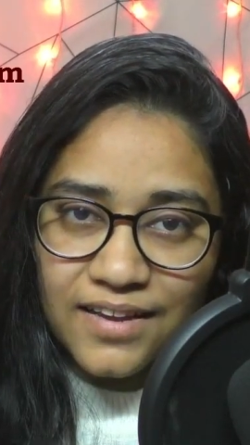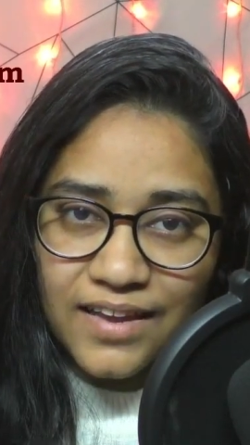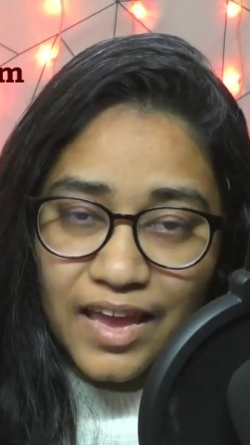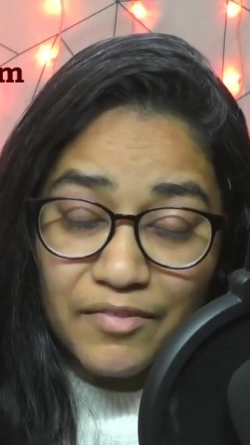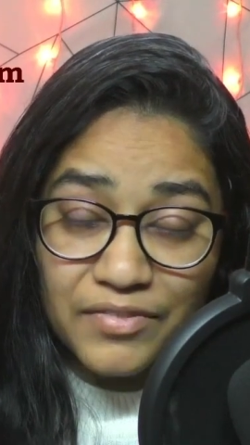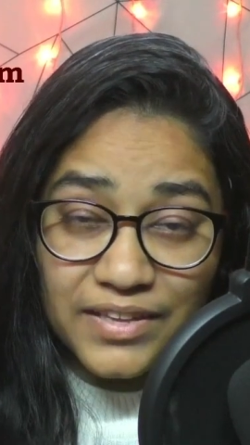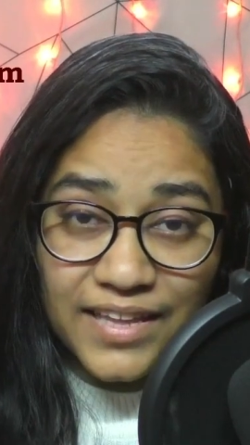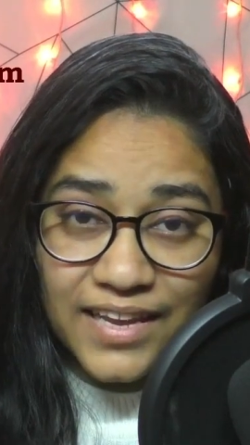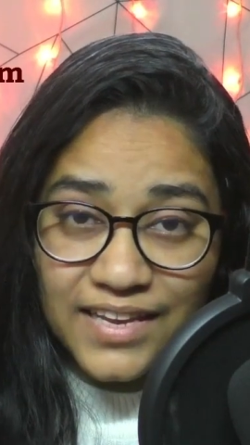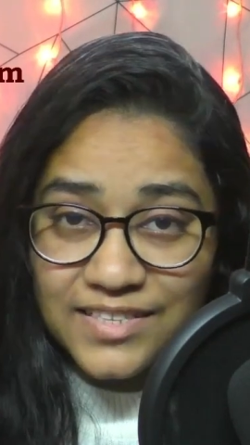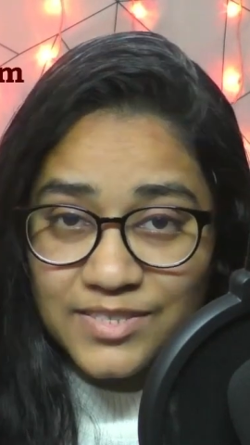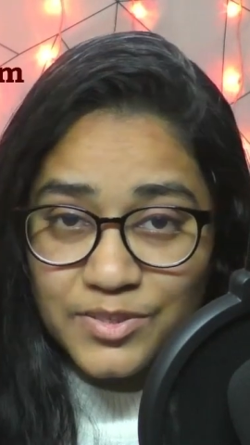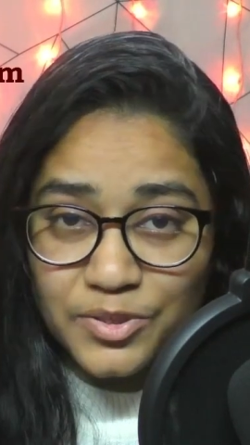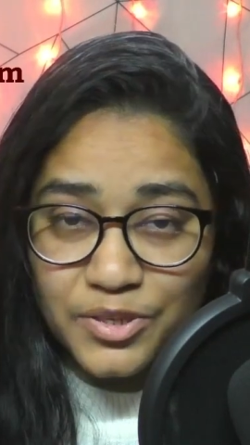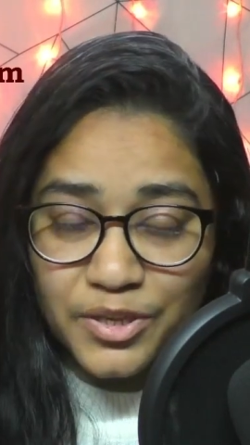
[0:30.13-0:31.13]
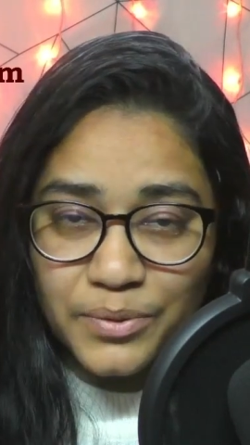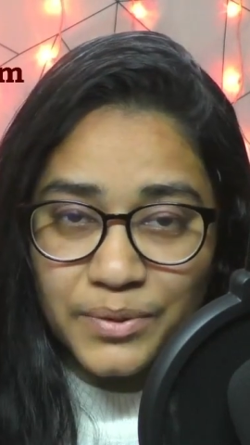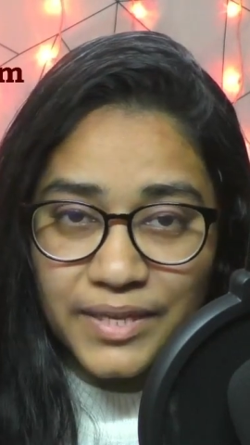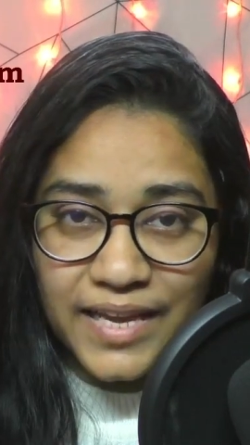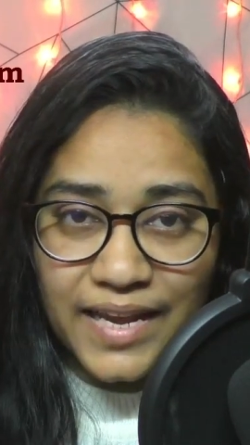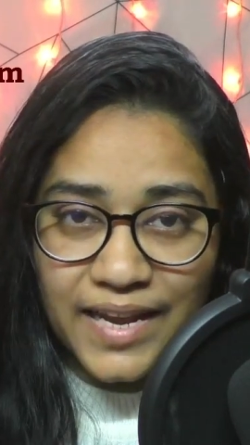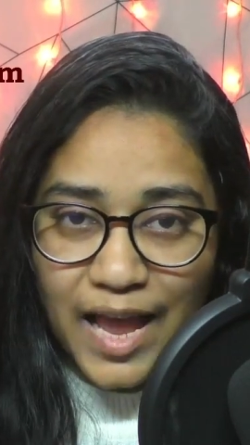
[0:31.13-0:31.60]
everything is
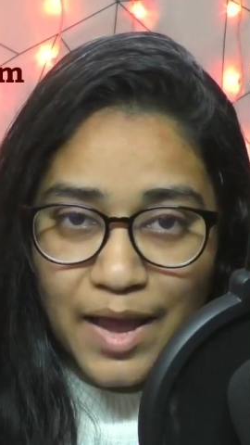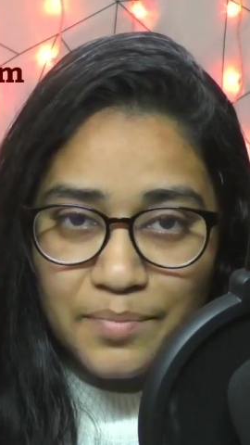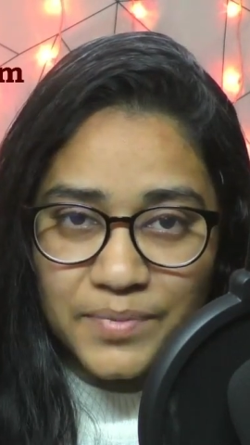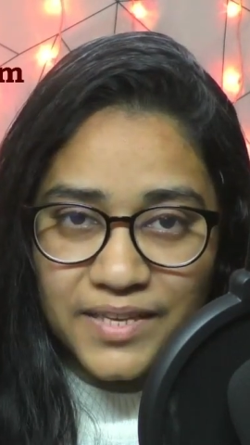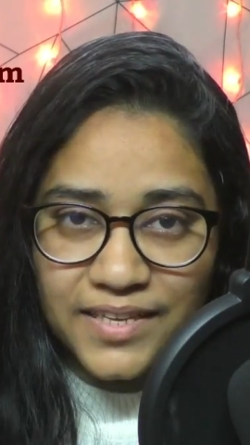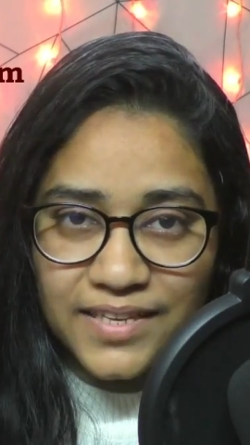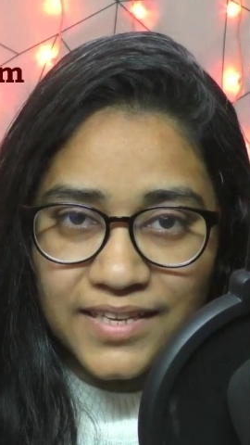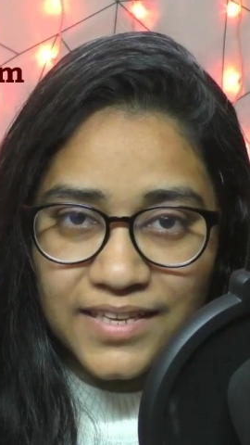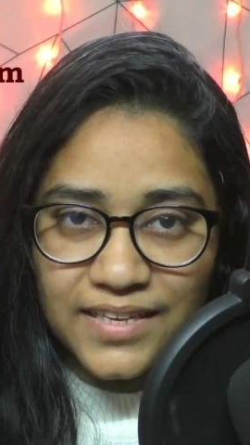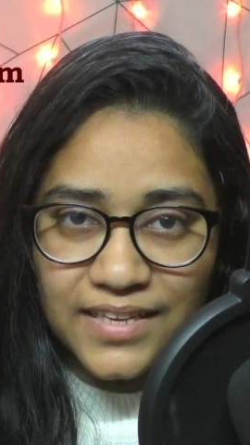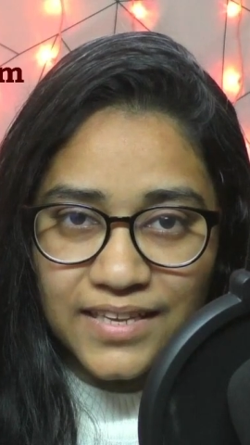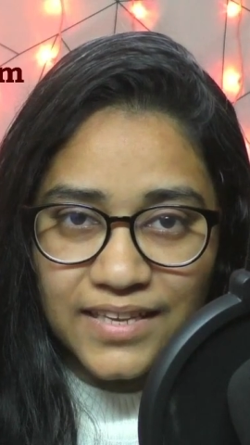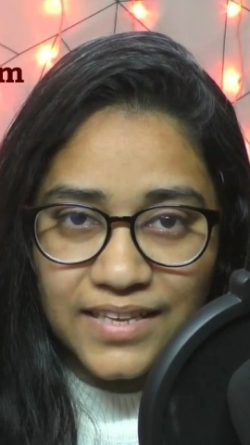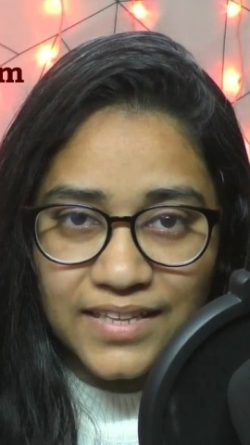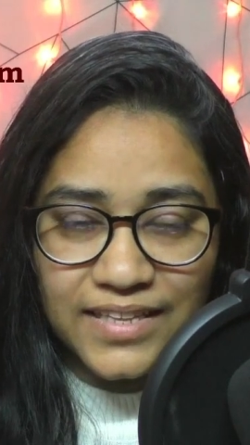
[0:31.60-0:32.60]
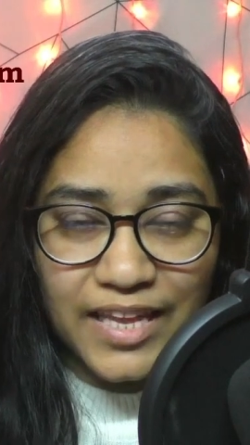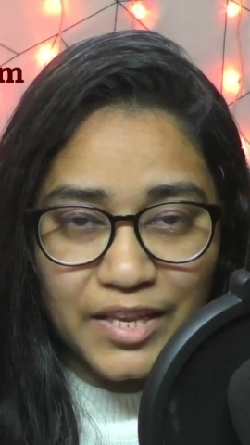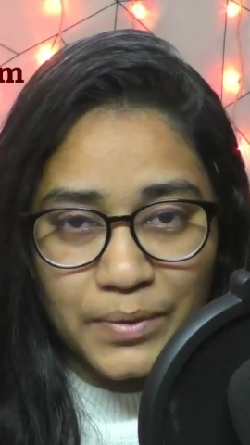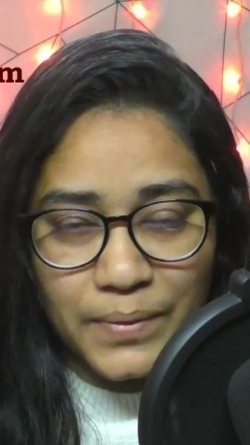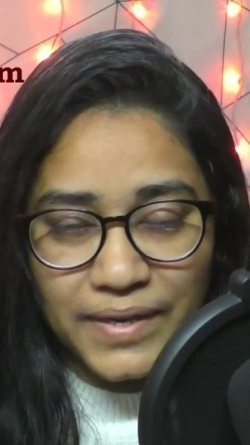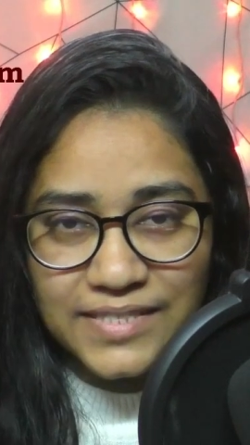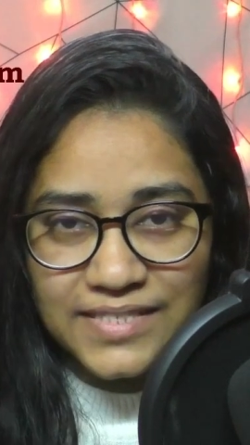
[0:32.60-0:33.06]
goody and happy, then
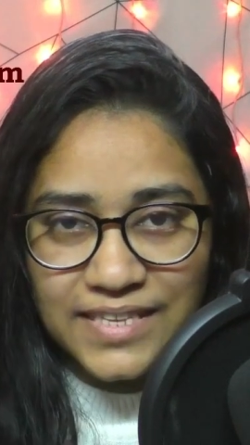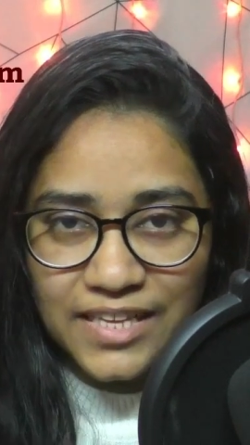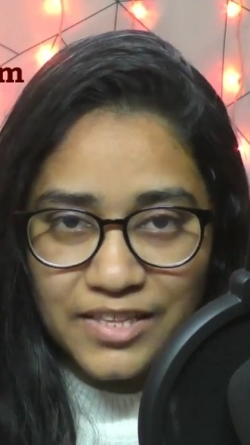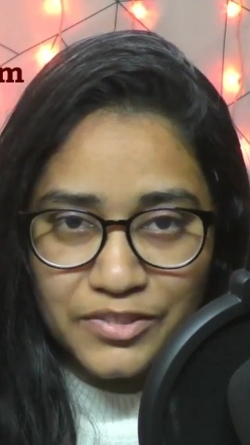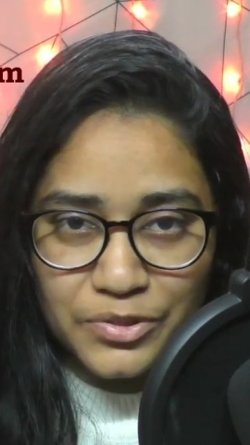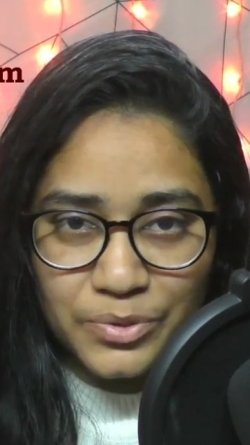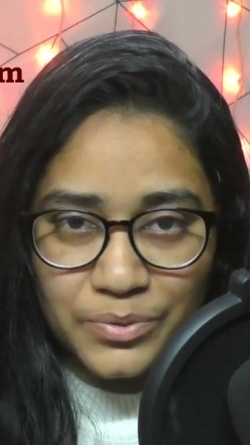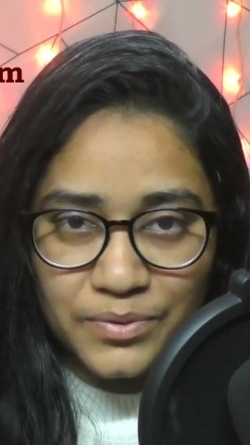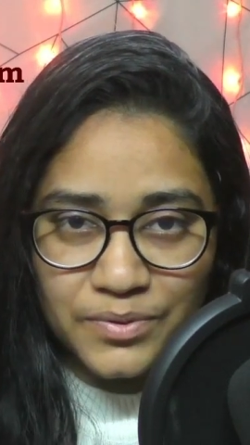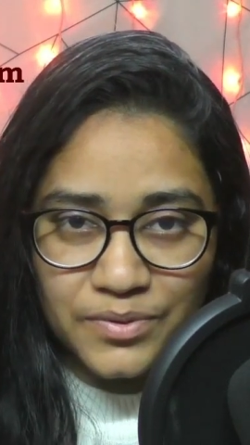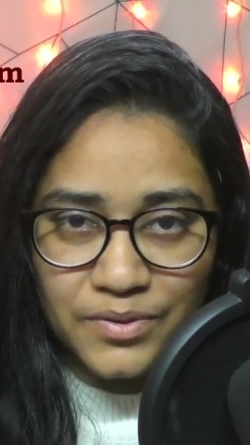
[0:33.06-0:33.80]
you can sail through.